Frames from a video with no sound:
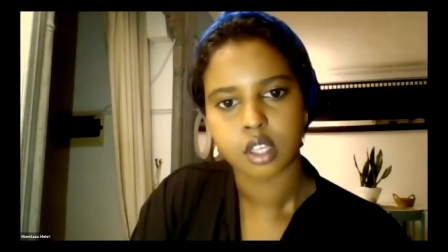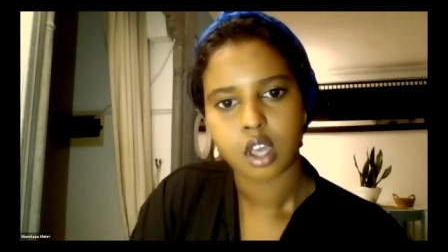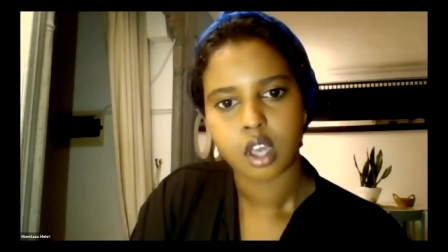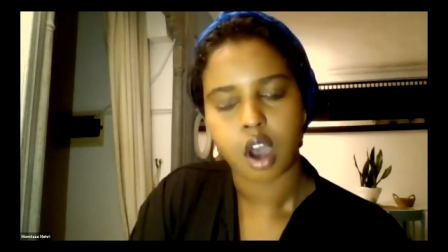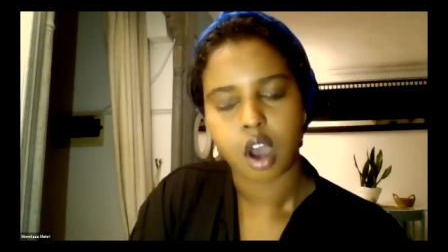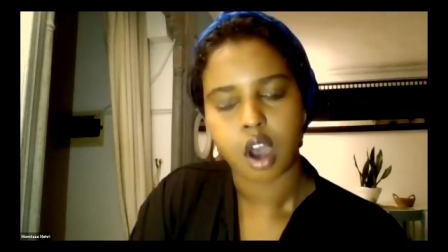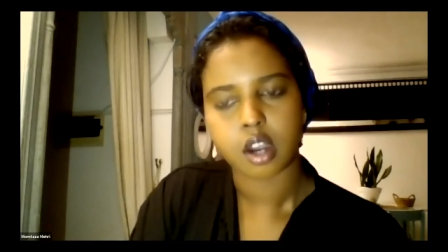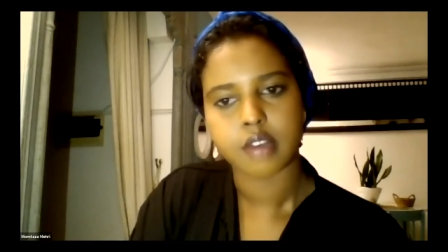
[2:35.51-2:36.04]

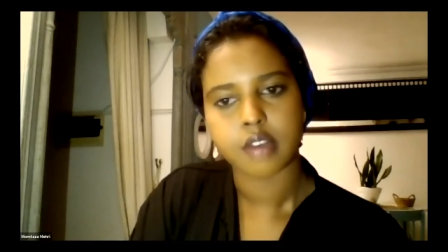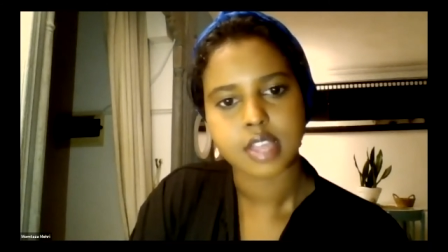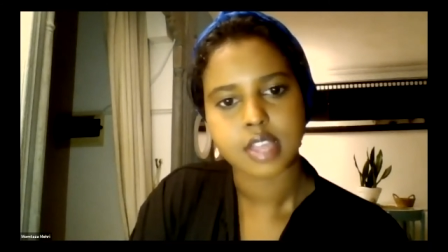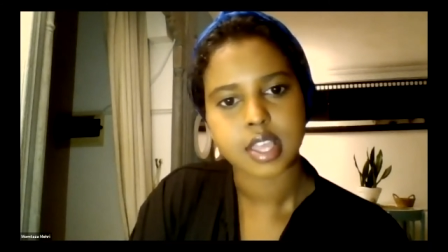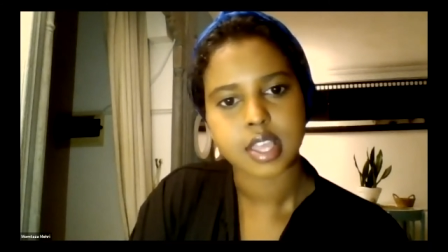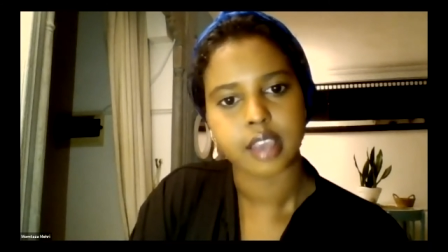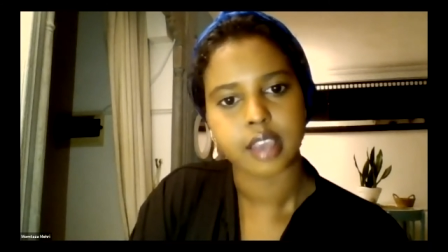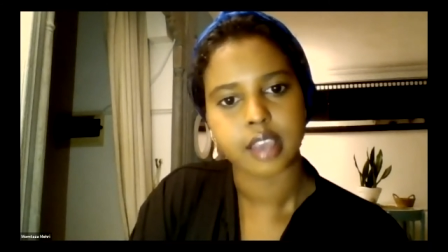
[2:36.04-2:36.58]
Our current
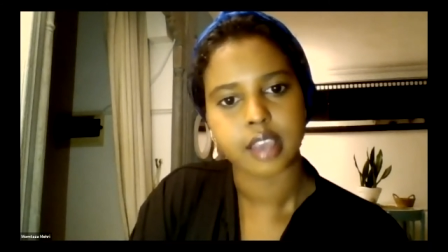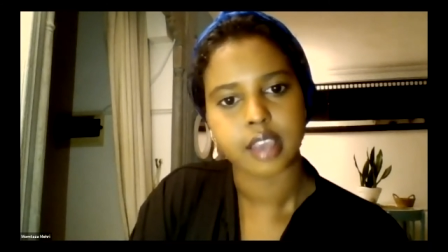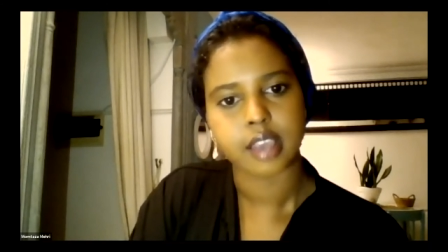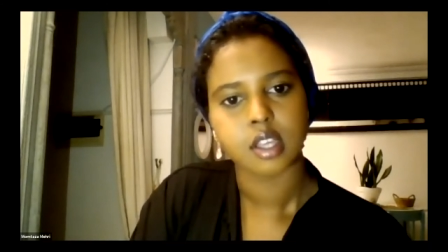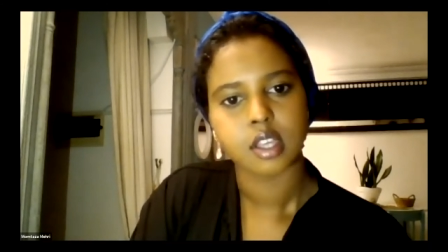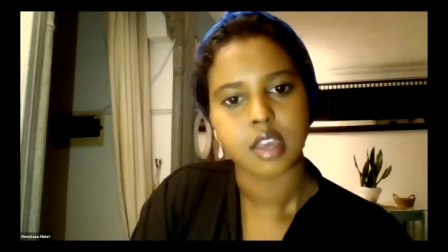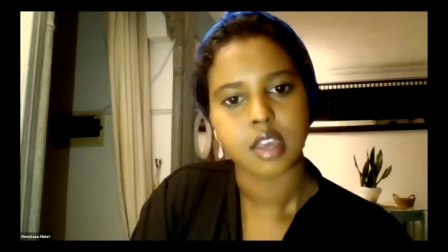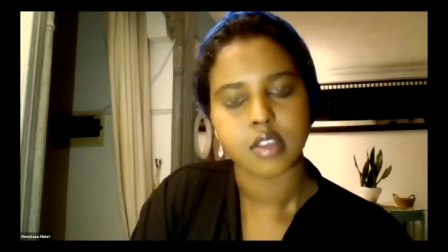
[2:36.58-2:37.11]
state
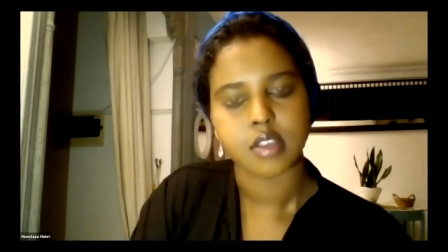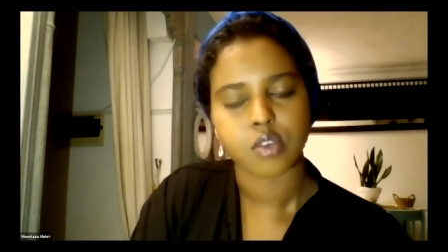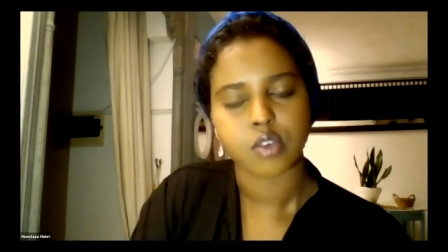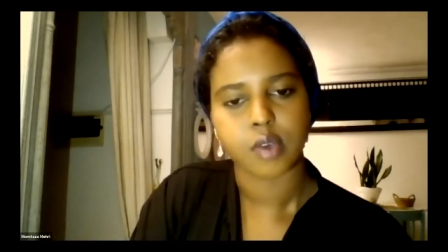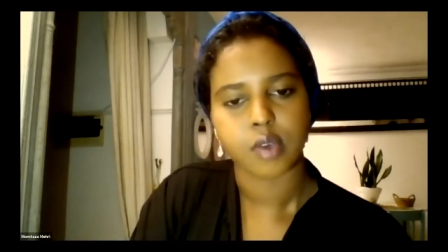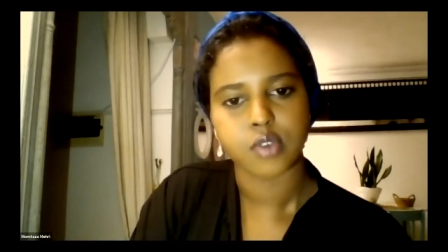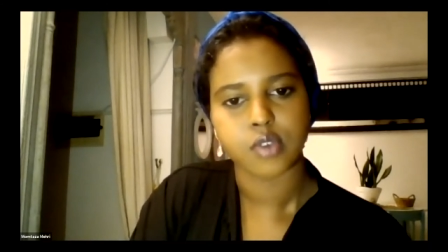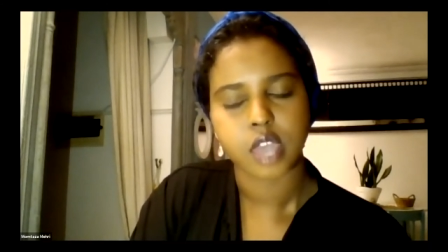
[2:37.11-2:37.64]
is its
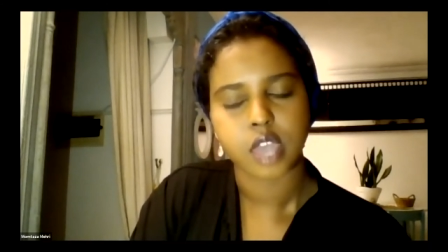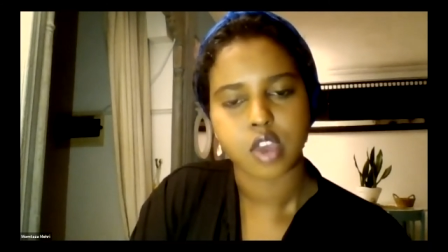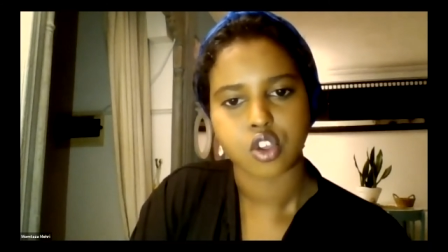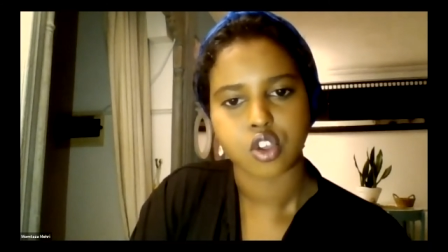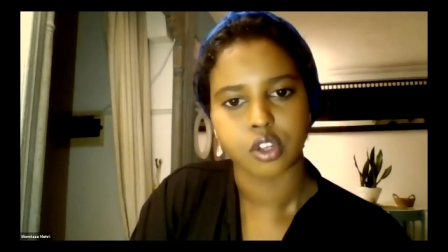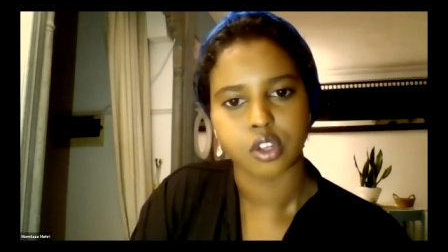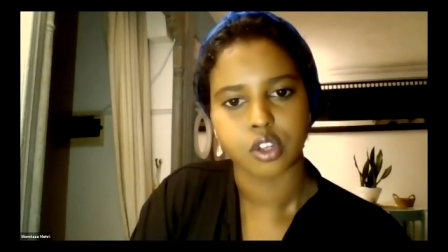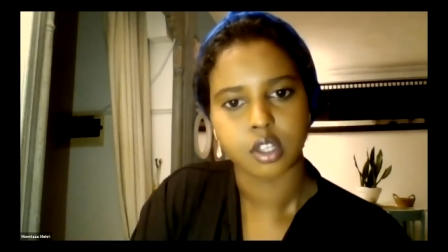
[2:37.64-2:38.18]

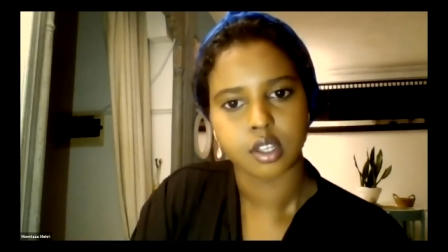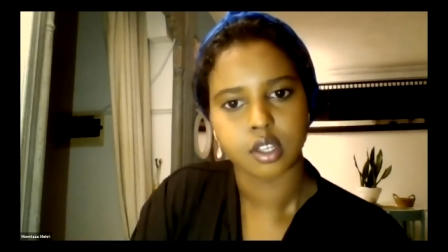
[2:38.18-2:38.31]
refutation.